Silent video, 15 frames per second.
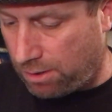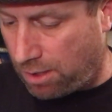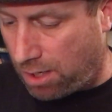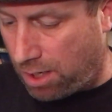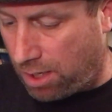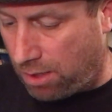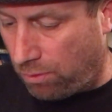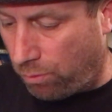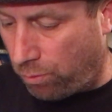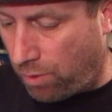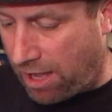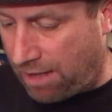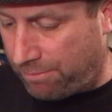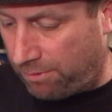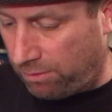
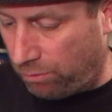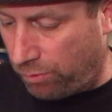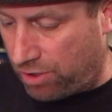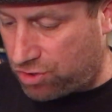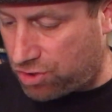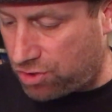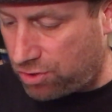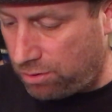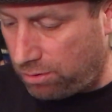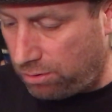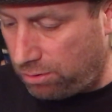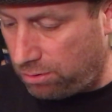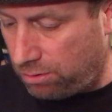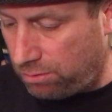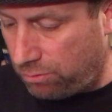wobble, which
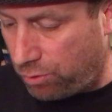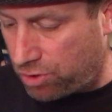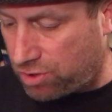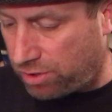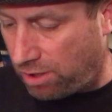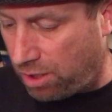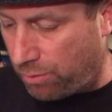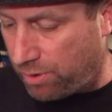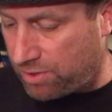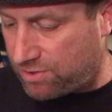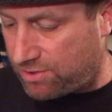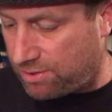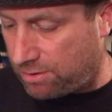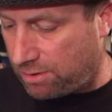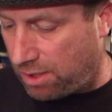
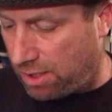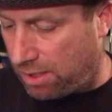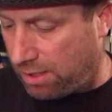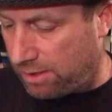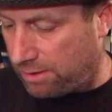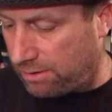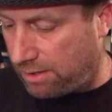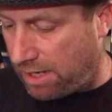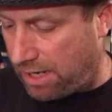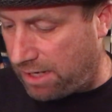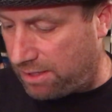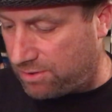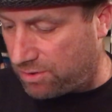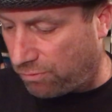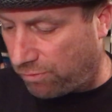lowers
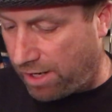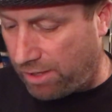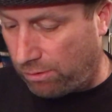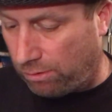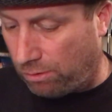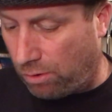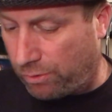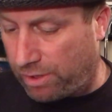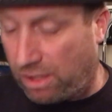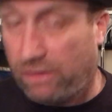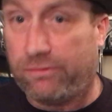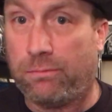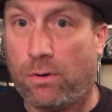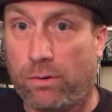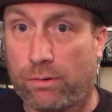and radial loading
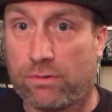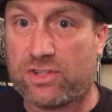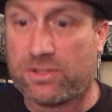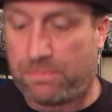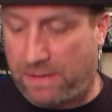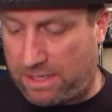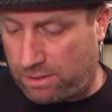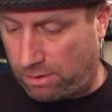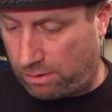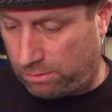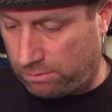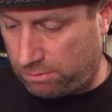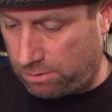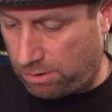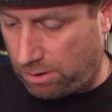of motor
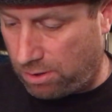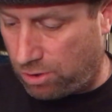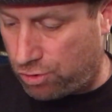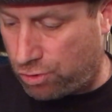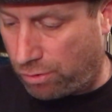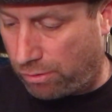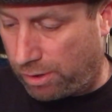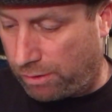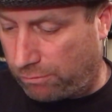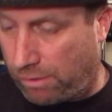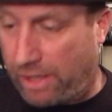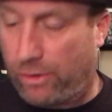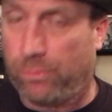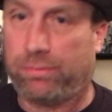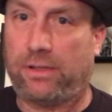spindle during
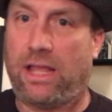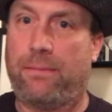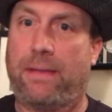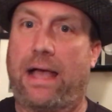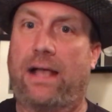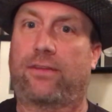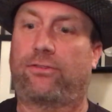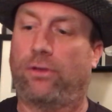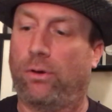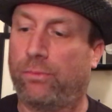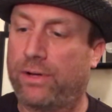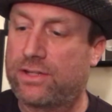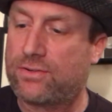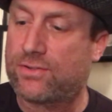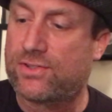record playback. So
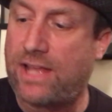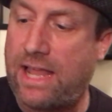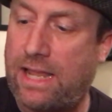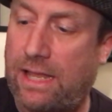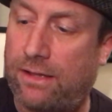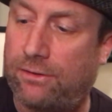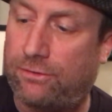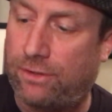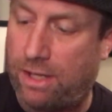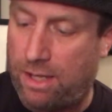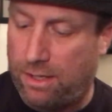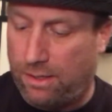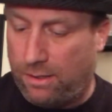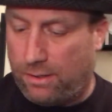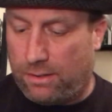what they're saying is
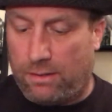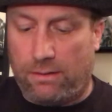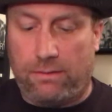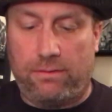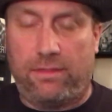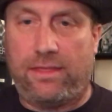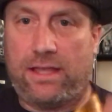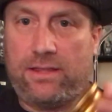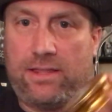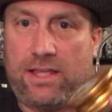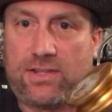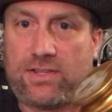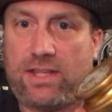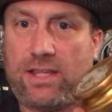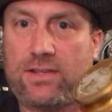
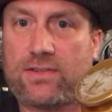this